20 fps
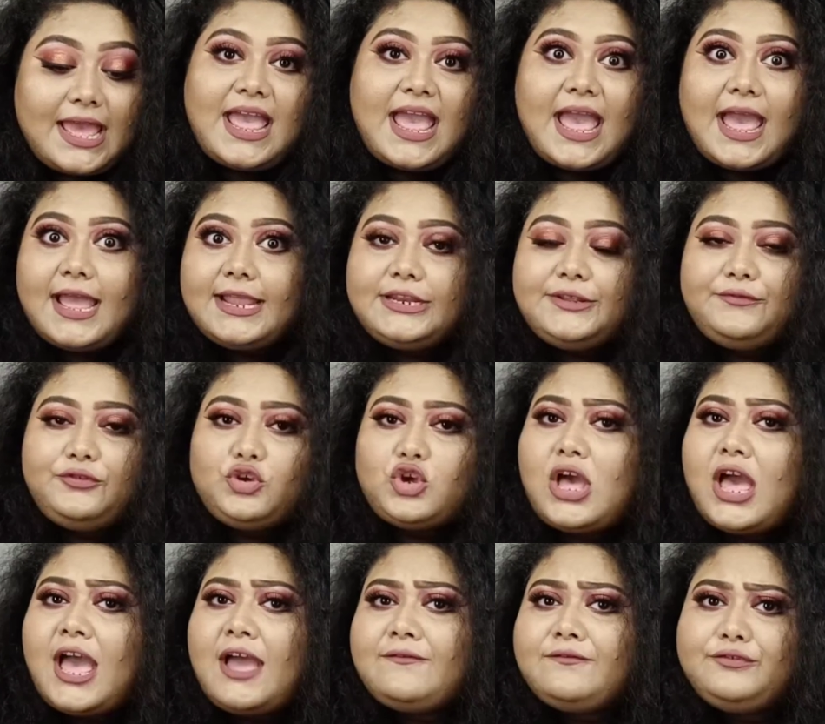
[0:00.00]
And if you
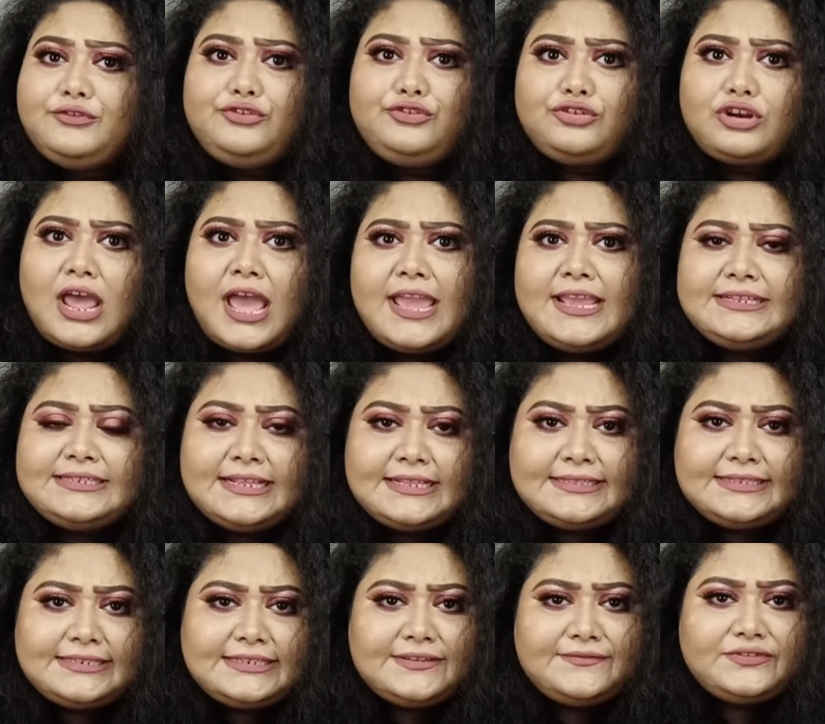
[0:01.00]
have dry
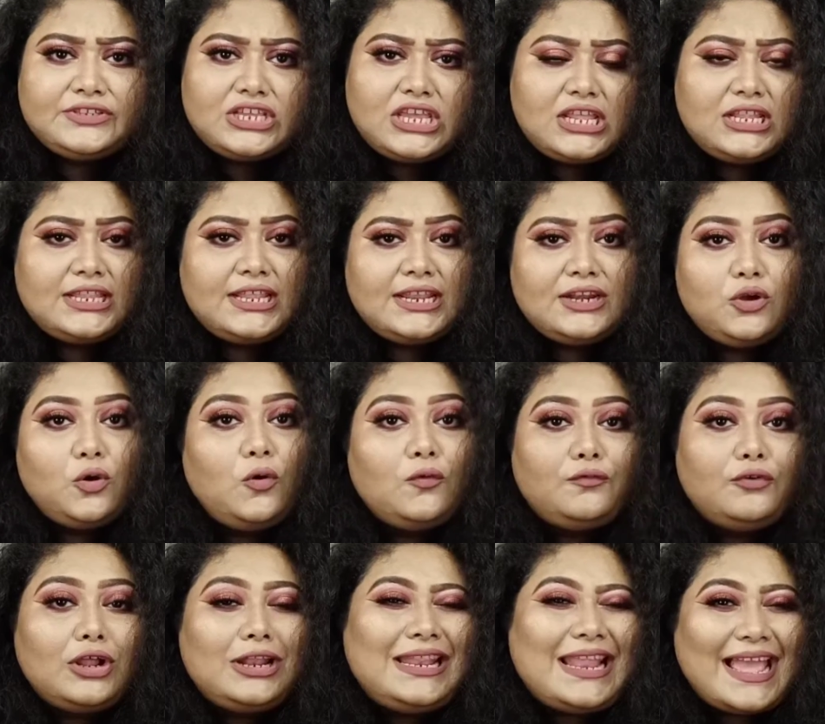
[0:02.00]
sensitive skin, then go
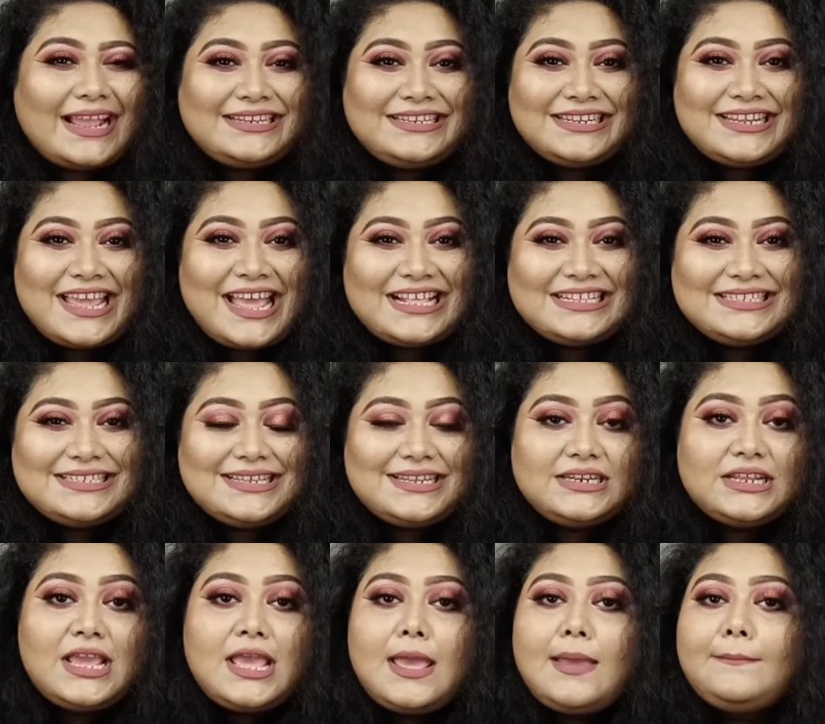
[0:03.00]
for lactic
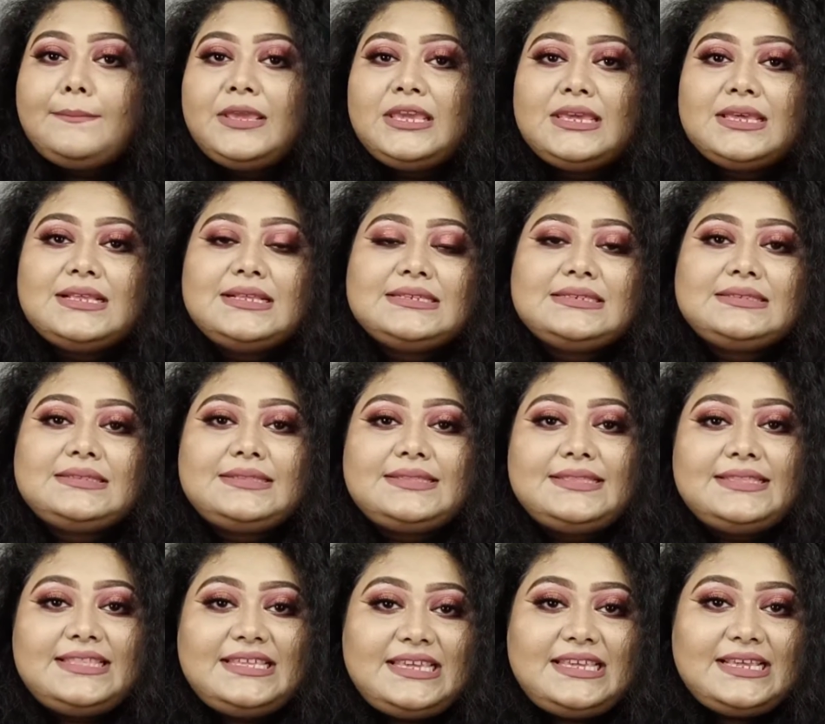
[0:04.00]
acid, because
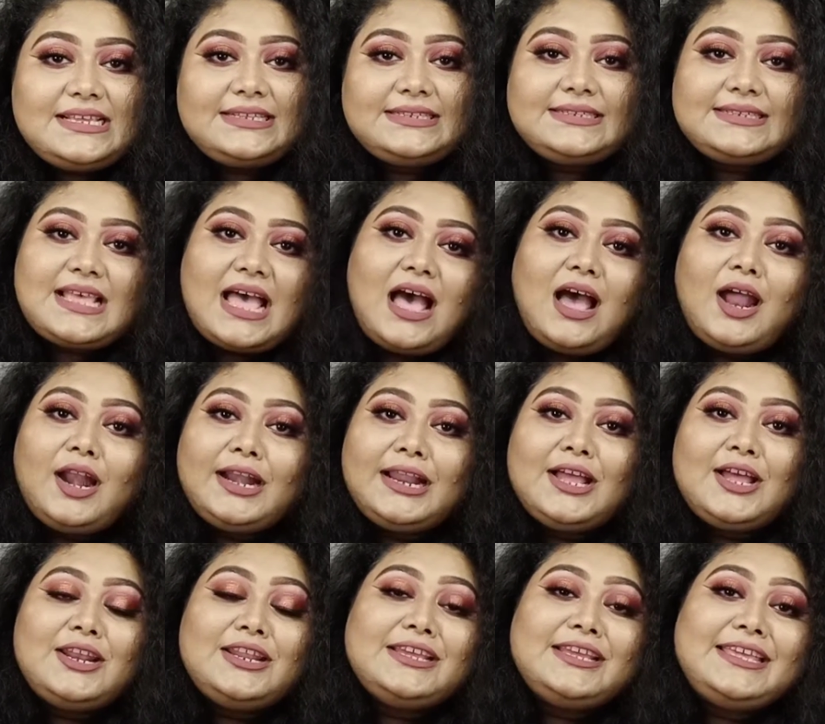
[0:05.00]
these are
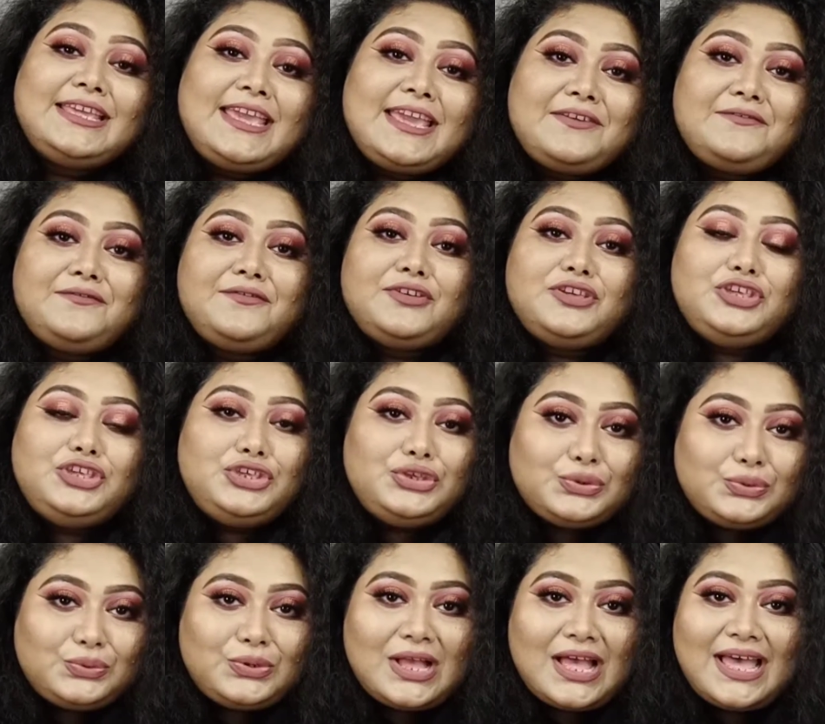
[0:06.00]
gonna give
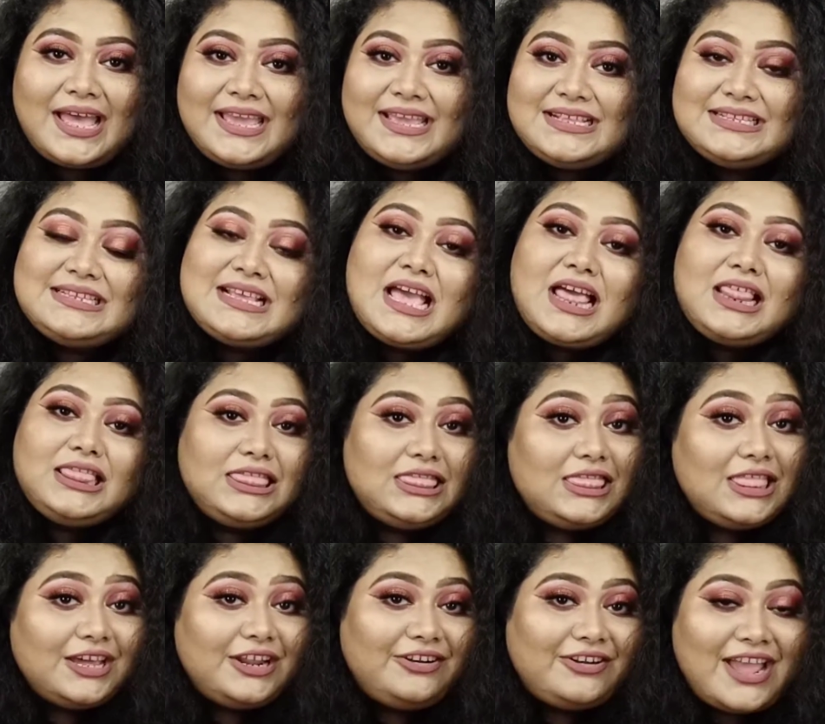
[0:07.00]
you guys
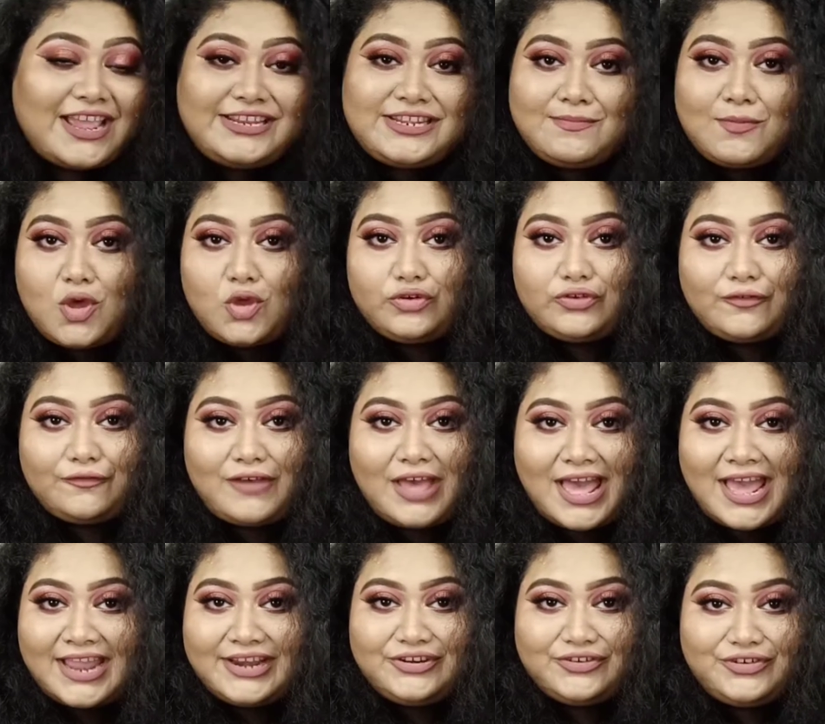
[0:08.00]
the right amount of
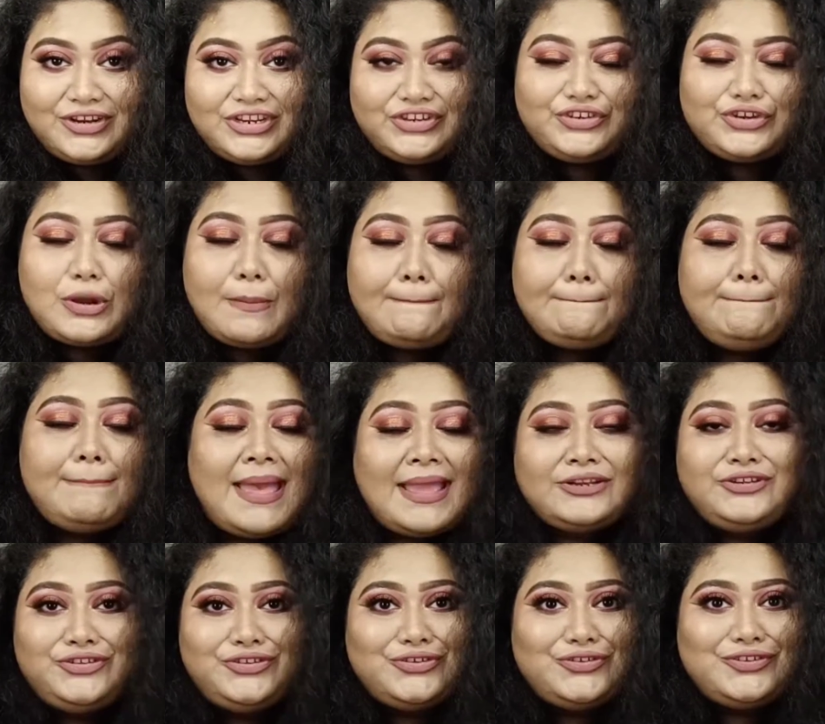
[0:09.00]
hydration
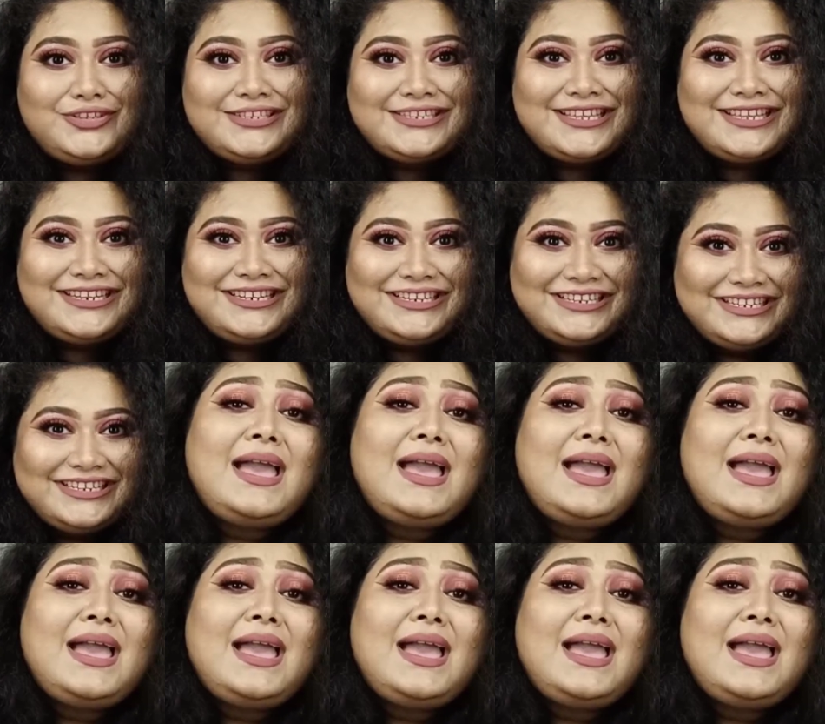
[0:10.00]
back to your skin.